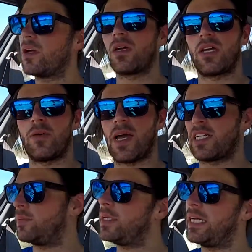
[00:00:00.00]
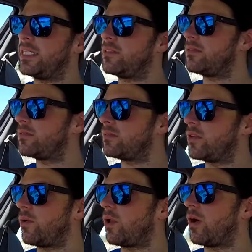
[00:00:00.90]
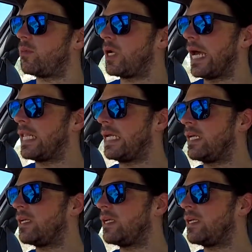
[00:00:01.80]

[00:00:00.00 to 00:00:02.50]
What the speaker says: go back to being a reliable daily.